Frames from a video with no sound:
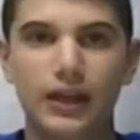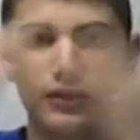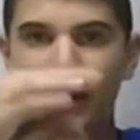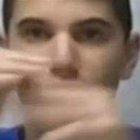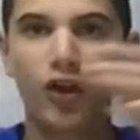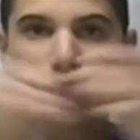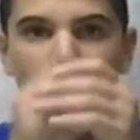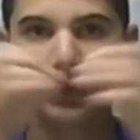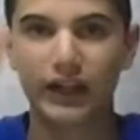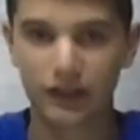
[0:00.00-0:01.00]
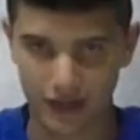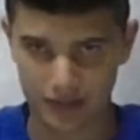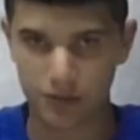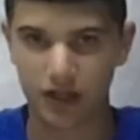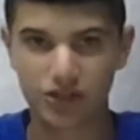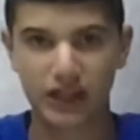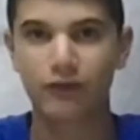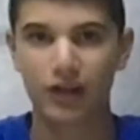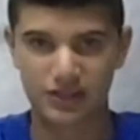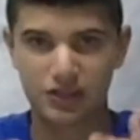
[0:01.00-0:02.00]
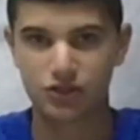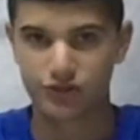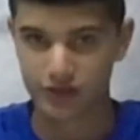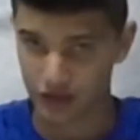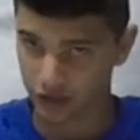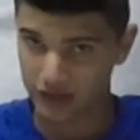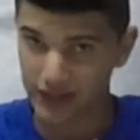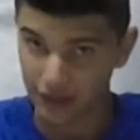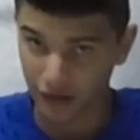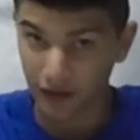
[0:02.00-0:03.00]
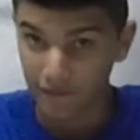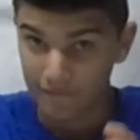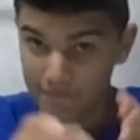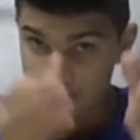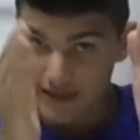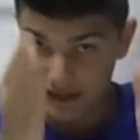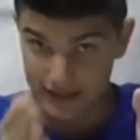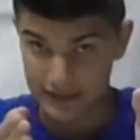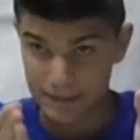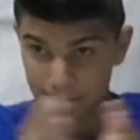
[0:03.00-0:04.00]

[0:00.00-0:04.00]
and like our whole, and REKS Production and REKS Industries all together, is